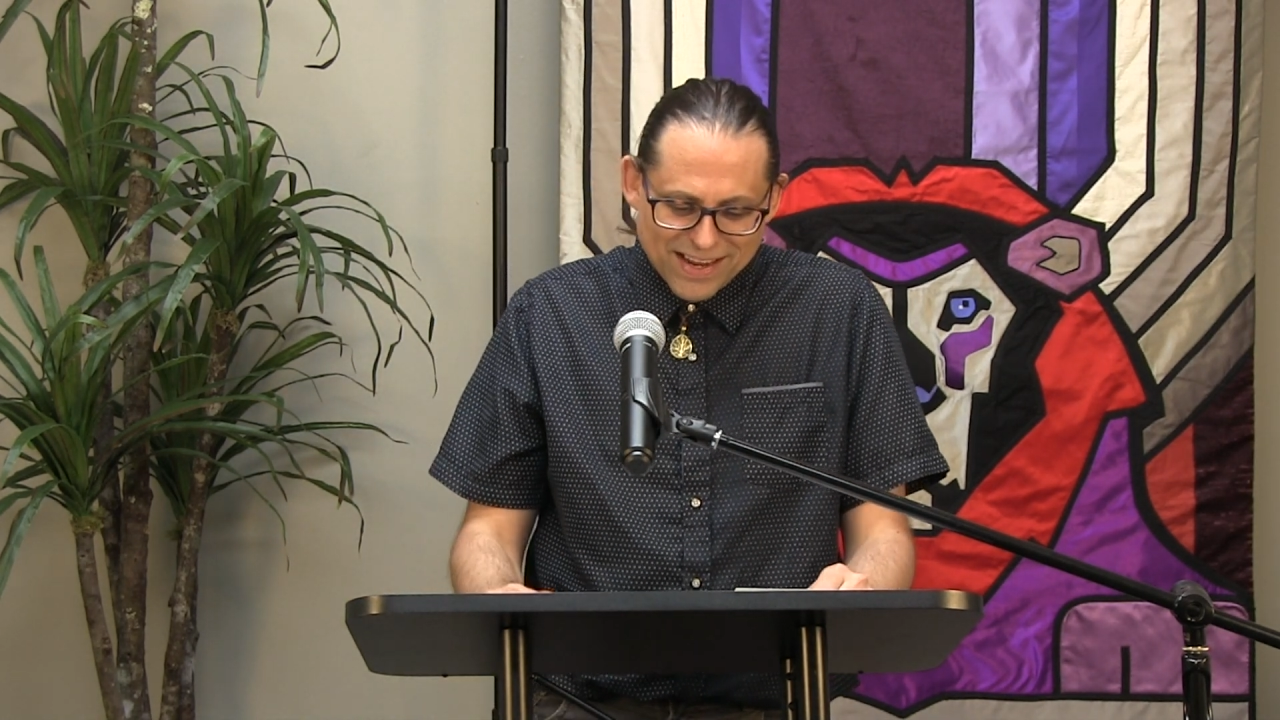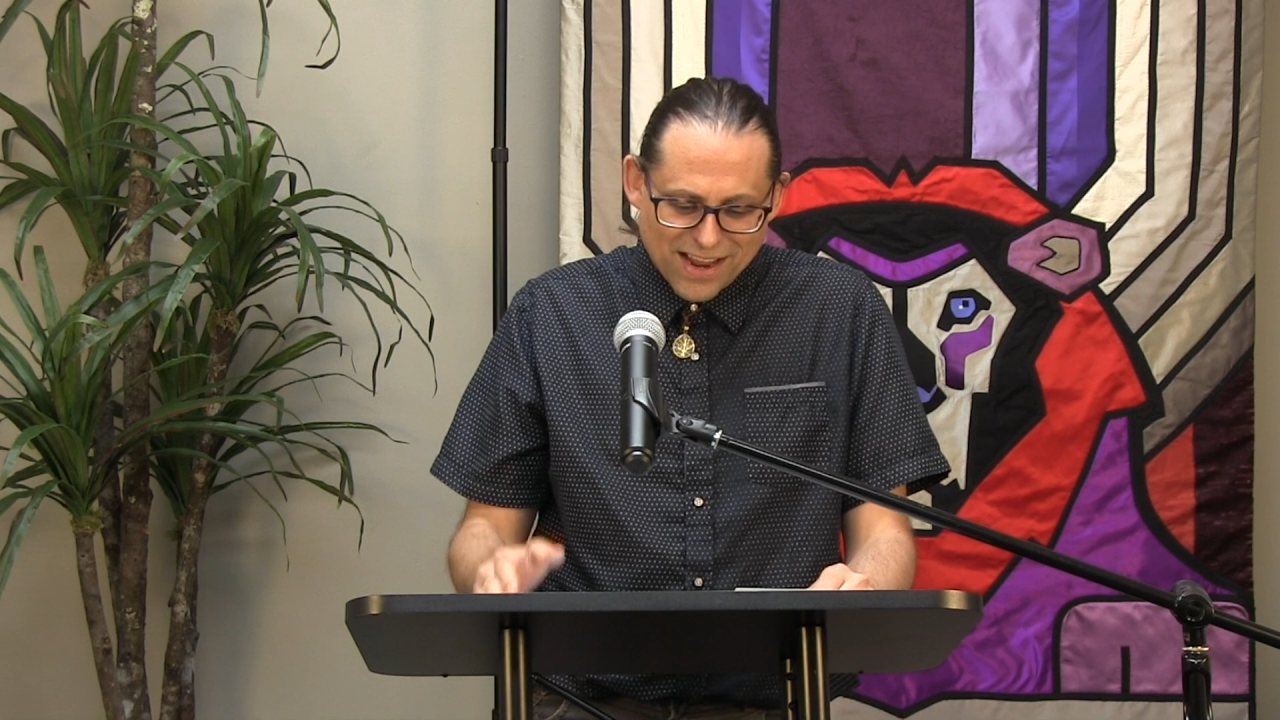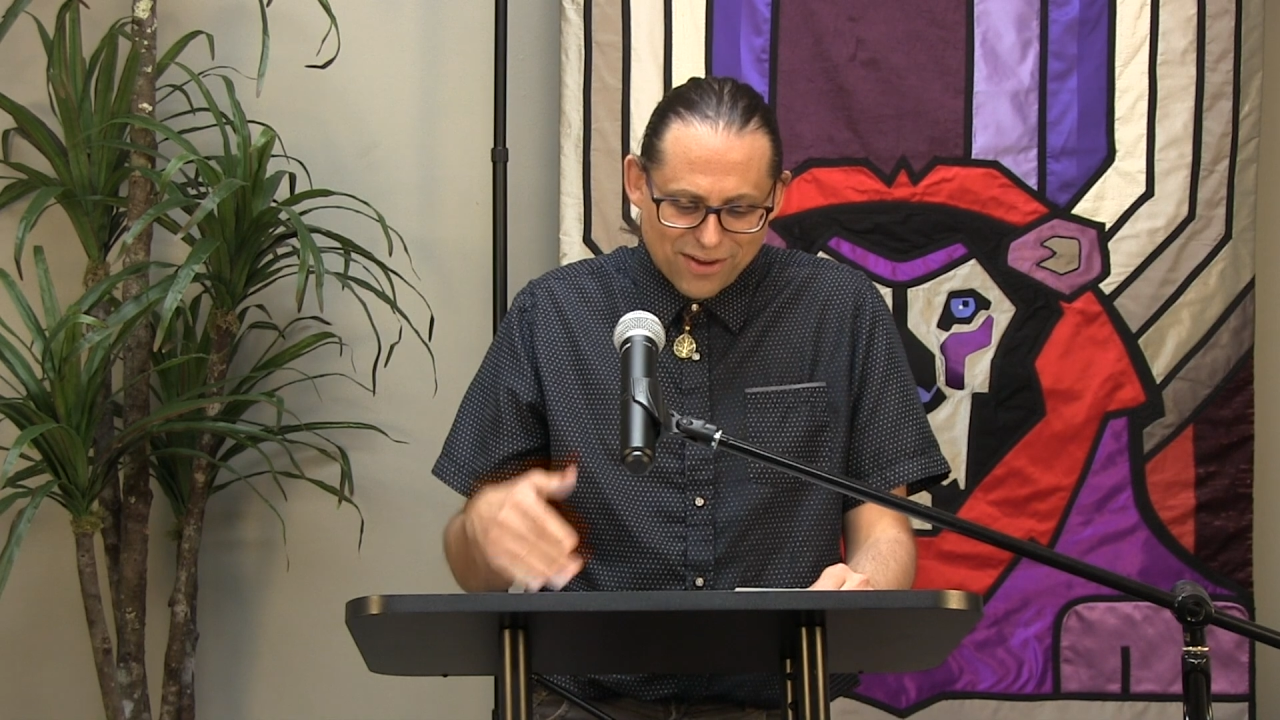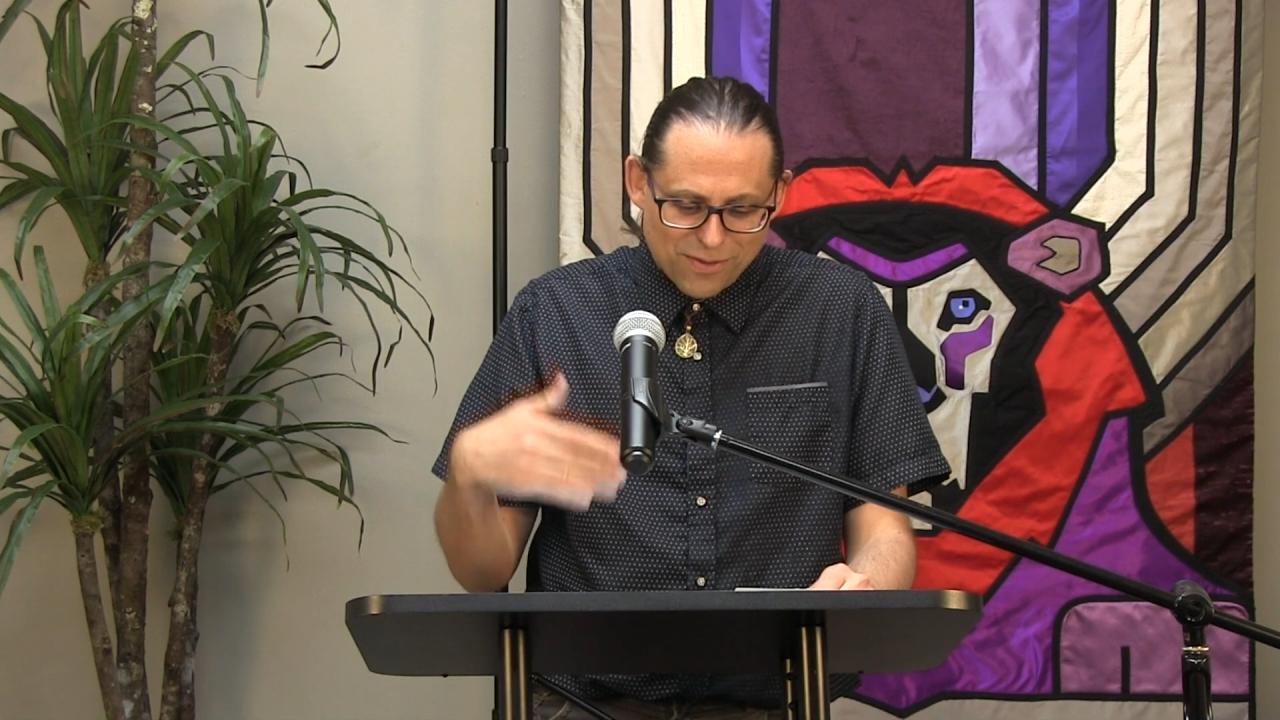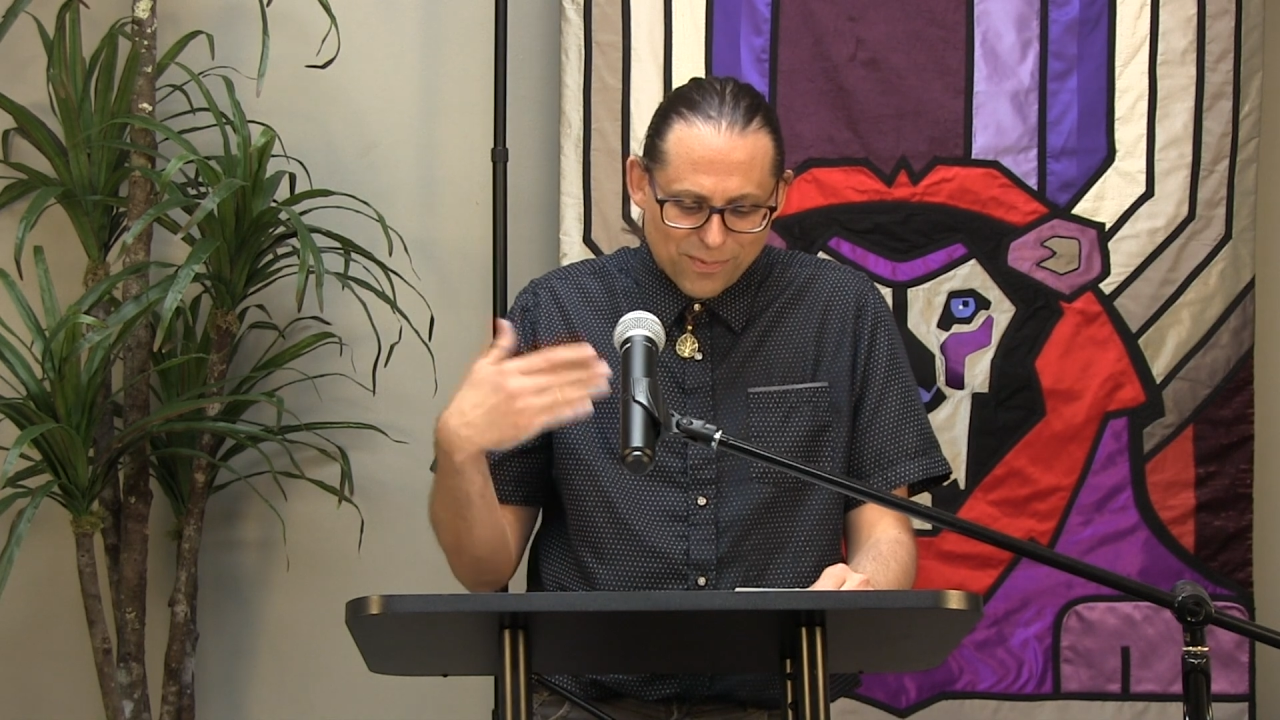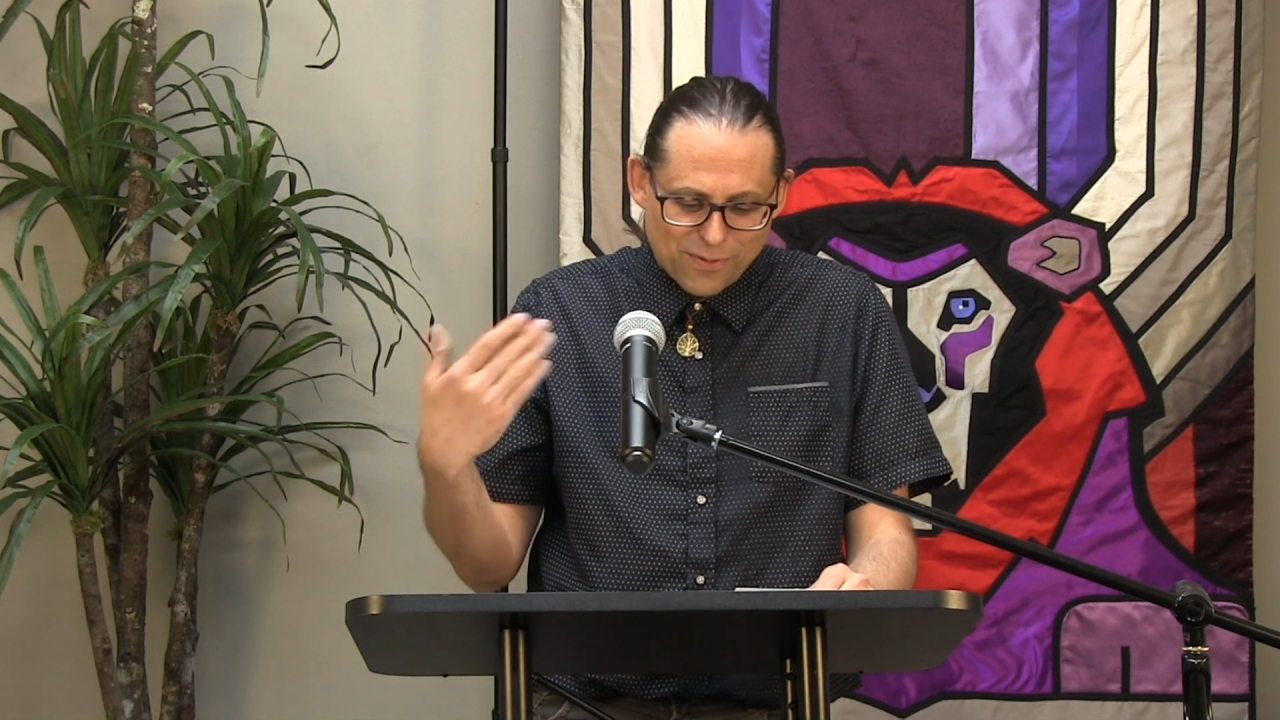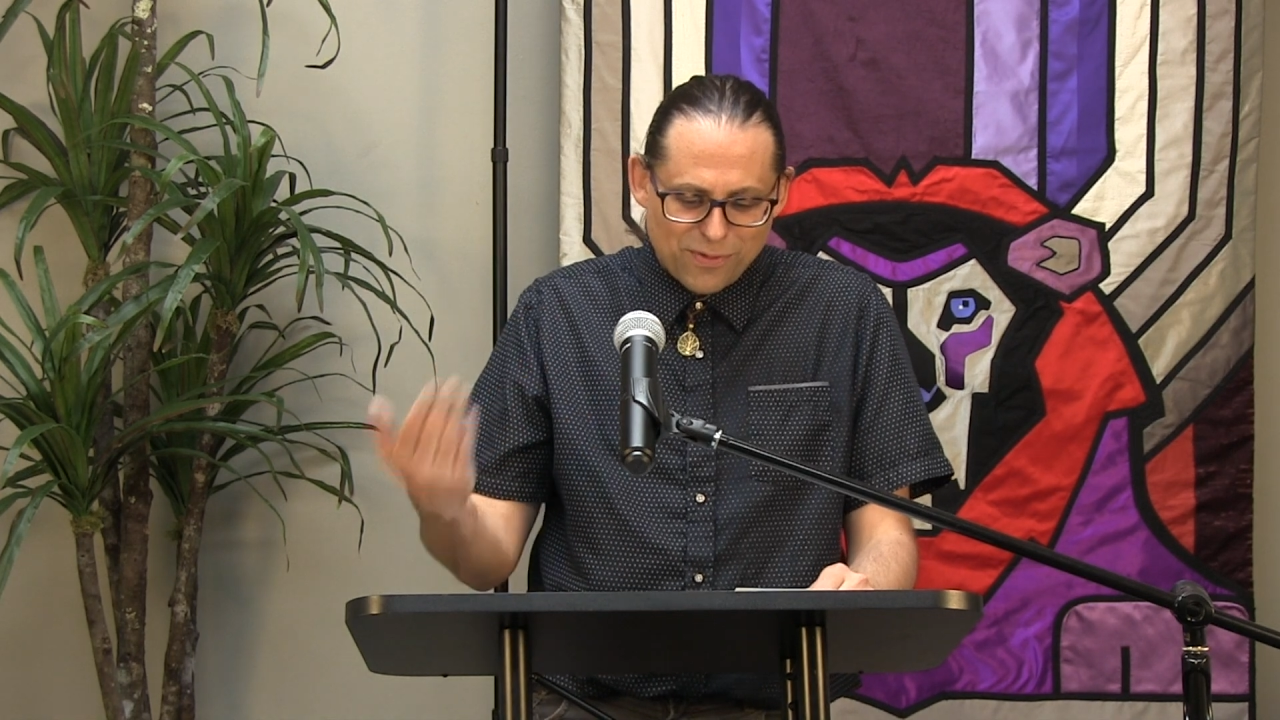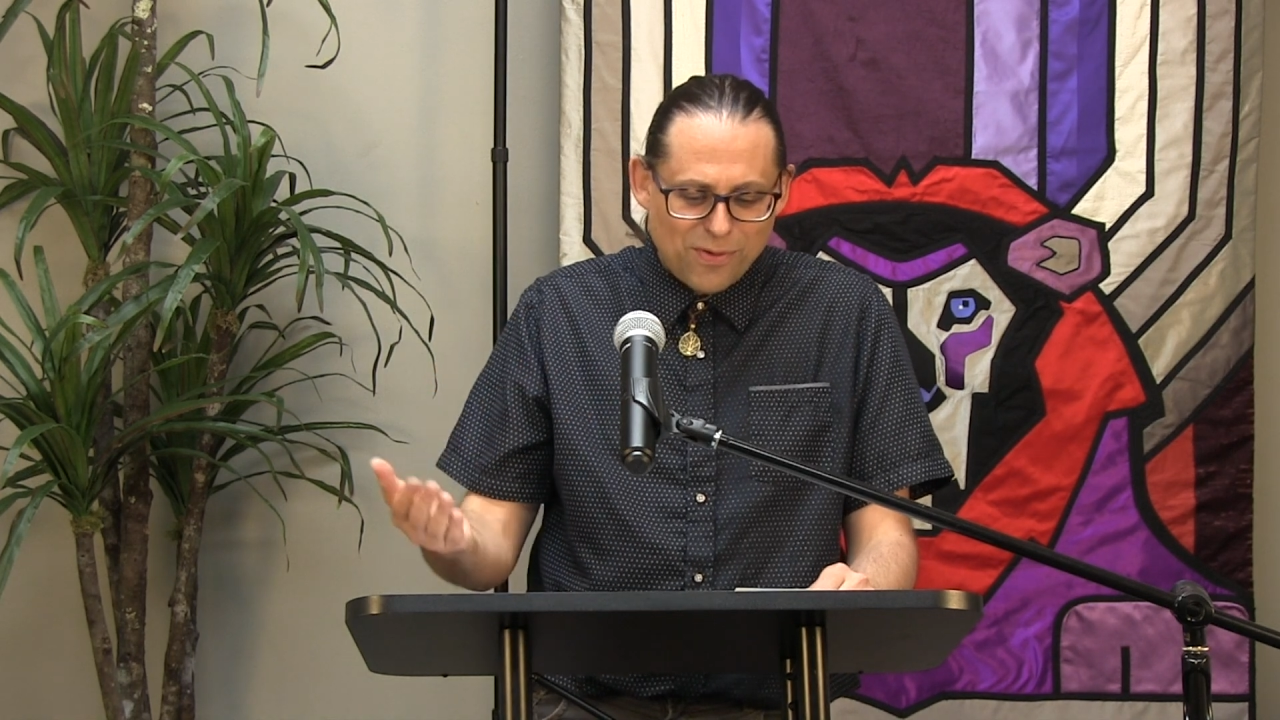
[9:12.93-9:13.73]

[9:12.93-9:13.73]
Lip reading: how you move